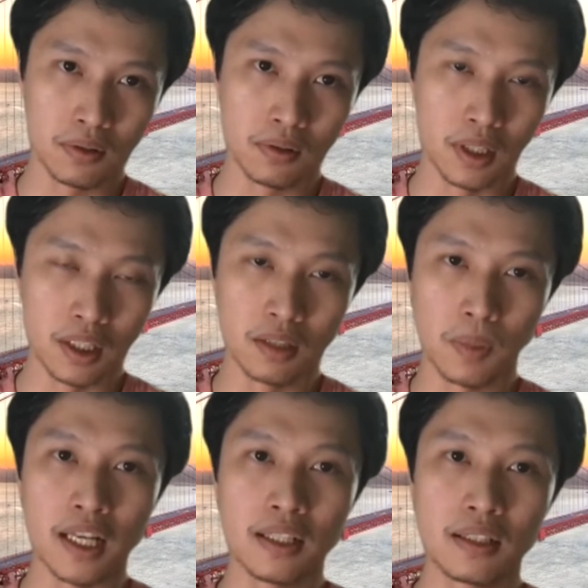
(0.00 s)
to a good
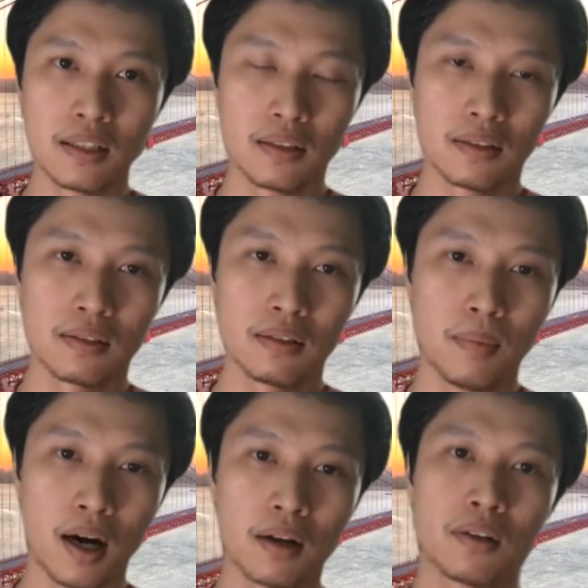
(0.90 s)
place to
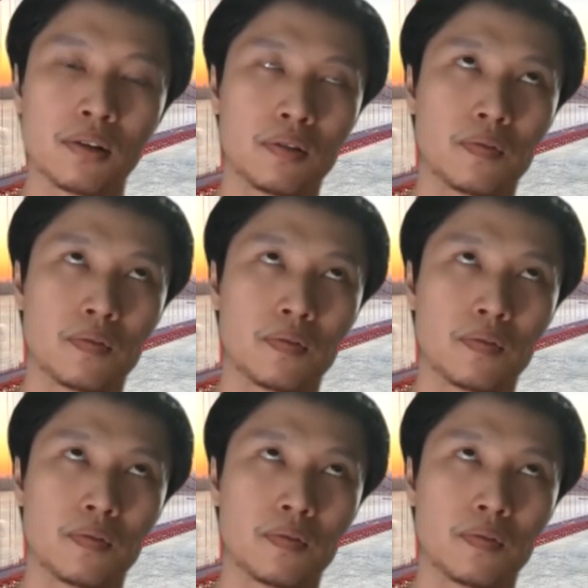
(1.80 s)
model